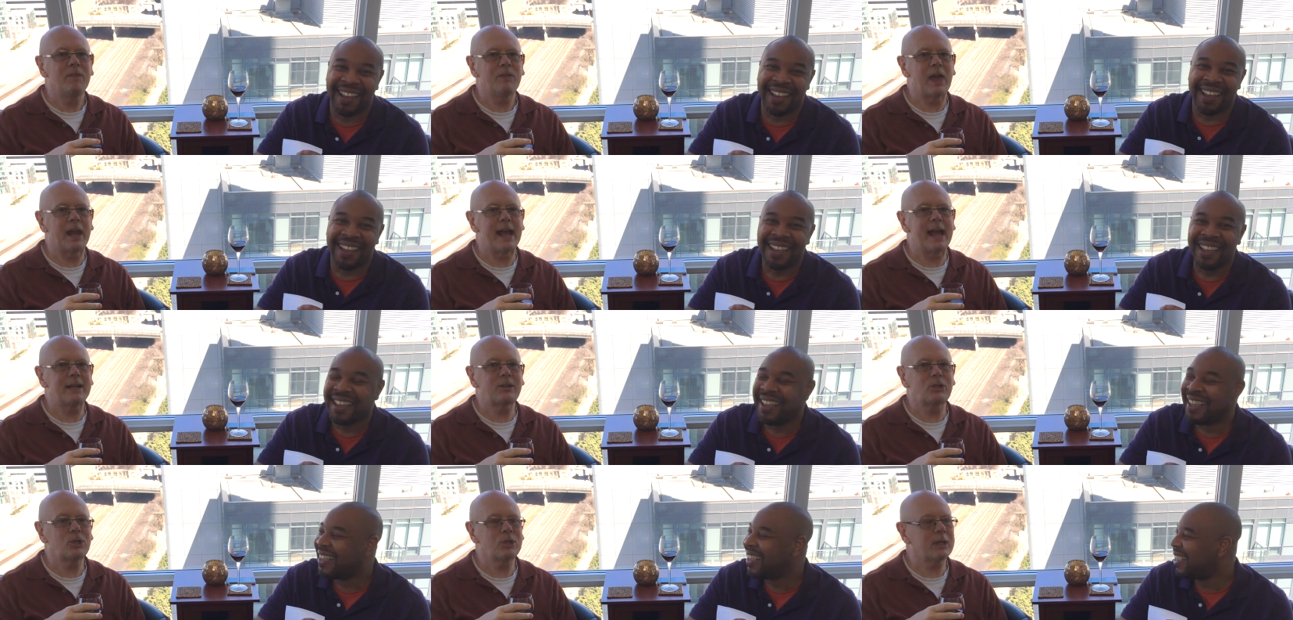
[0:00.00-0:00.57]
Speaker 1: that I
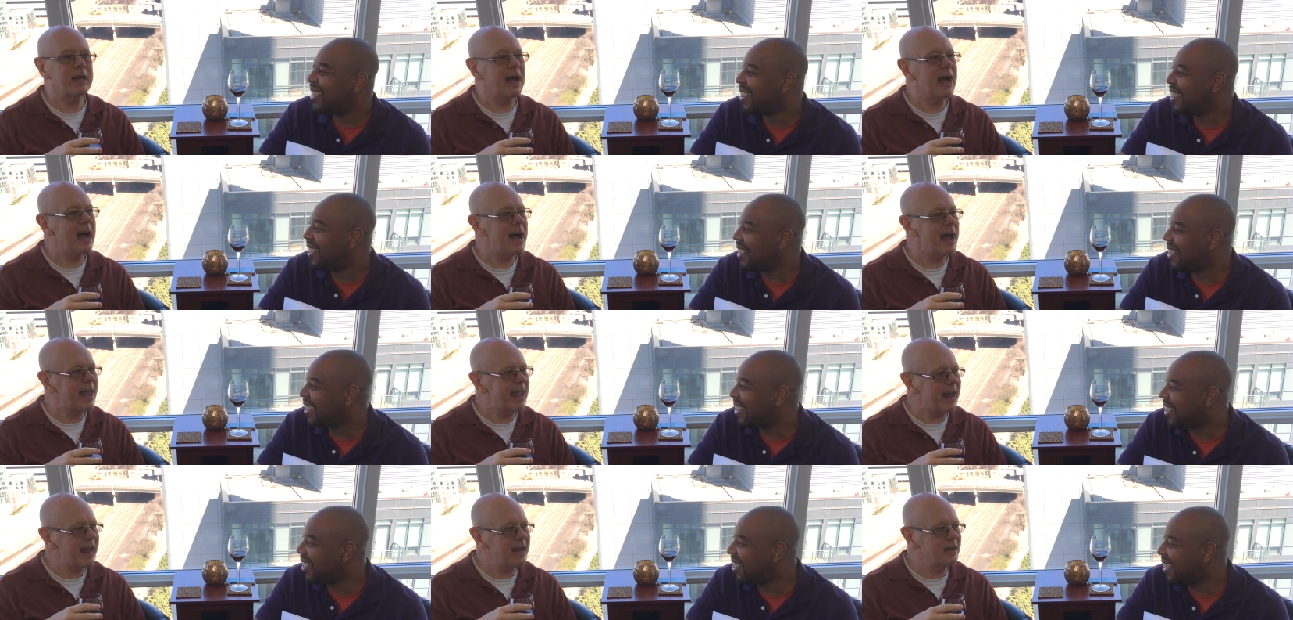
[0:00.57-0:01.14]
took a
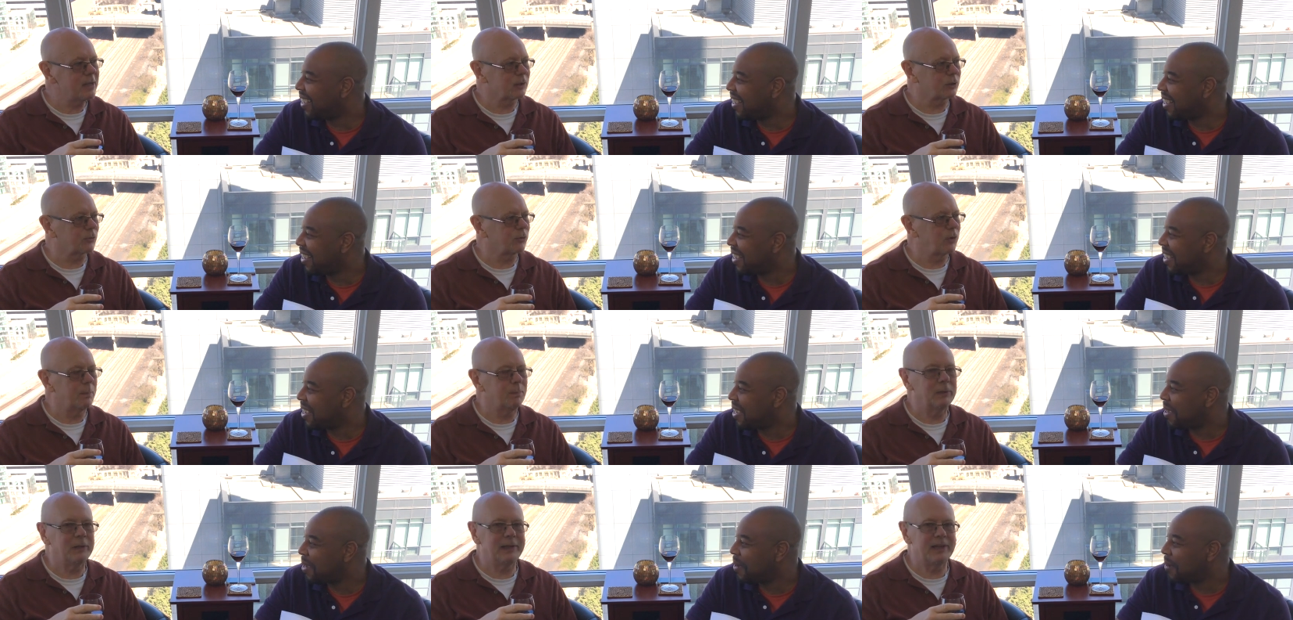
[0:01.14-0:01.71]
hiatus
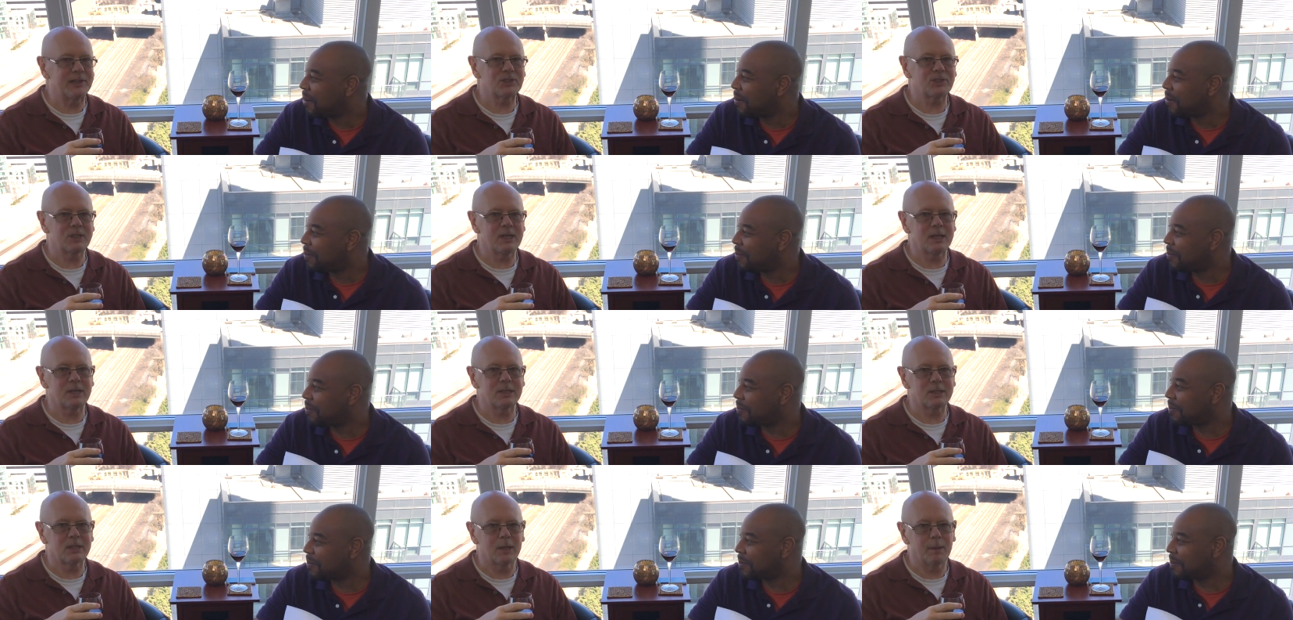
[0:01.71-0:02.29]
from
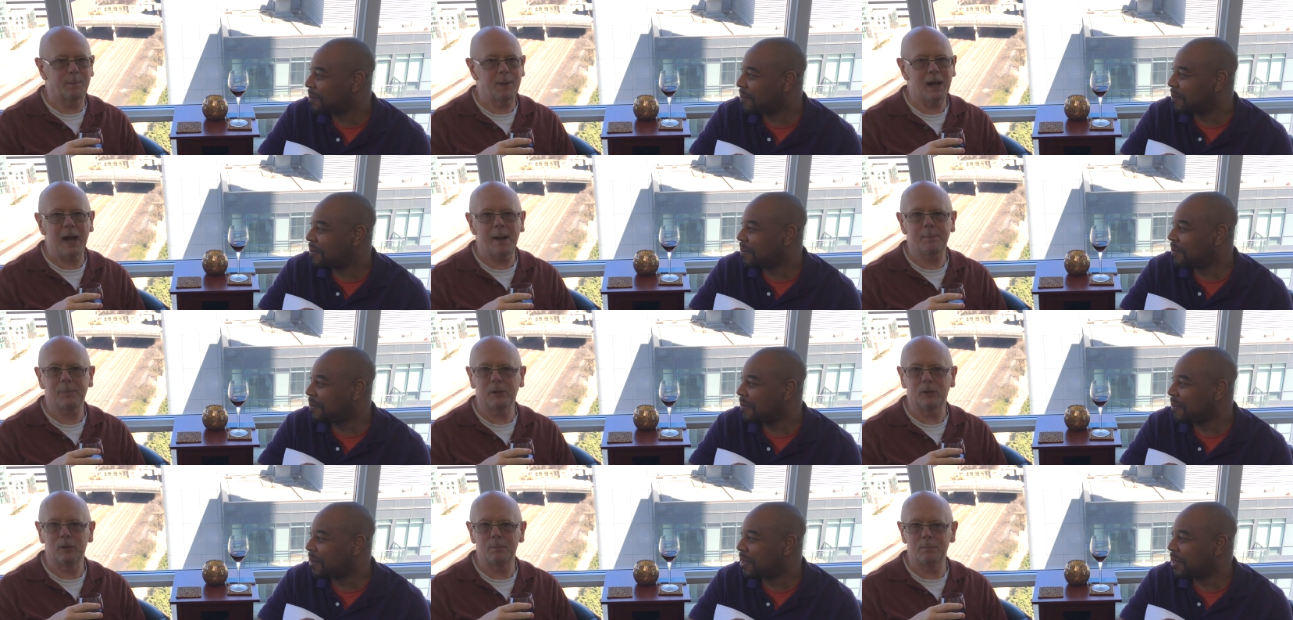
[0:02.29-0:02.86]
listening to
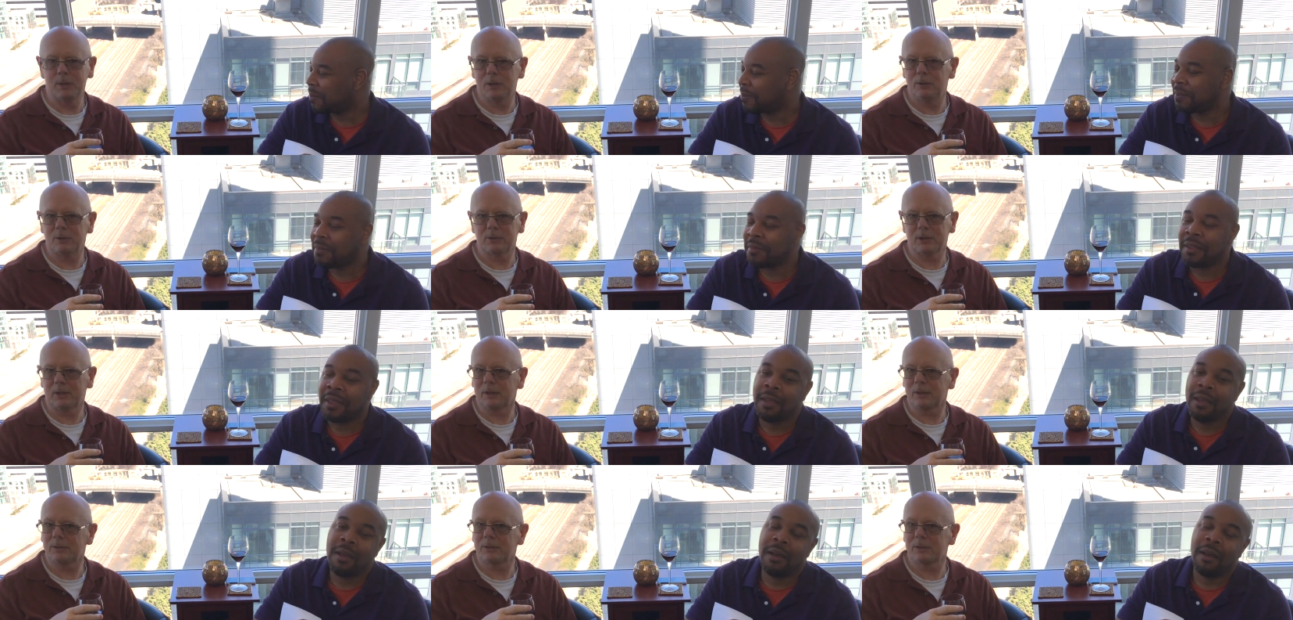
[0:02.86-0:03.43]
popular
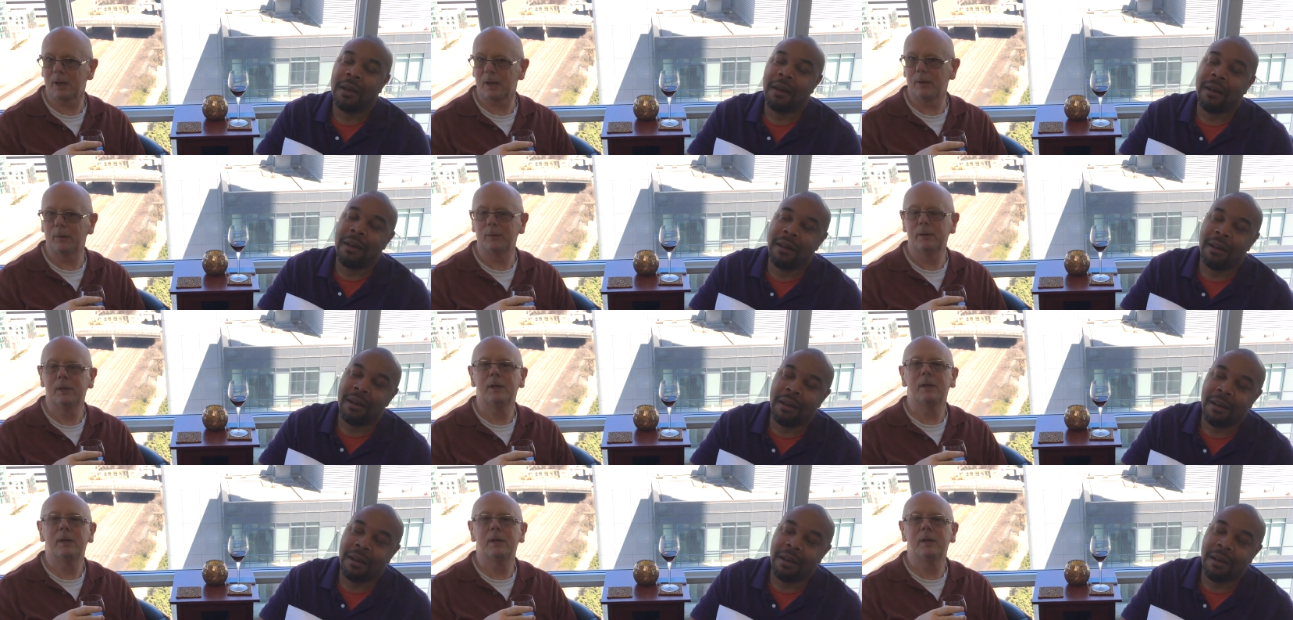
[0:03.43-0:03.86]
music. So